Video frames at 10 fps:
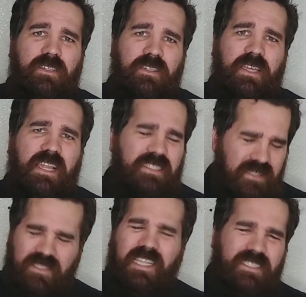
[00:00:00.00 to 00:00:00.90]
Okay,
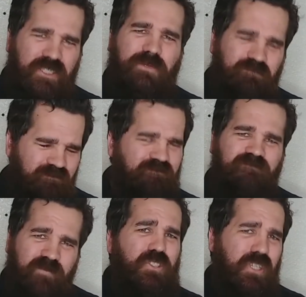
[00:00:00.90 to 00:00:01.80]
let's let's just
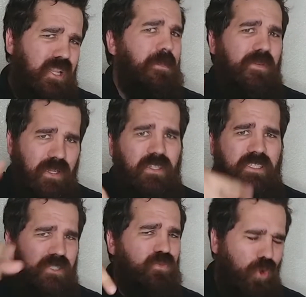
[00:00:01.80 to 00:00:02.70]
there's a clip of it.
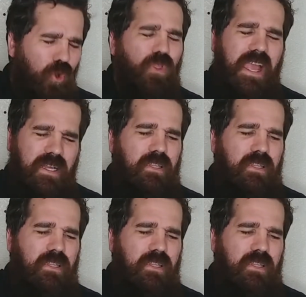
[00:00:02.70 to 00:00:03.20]
Let's just roll that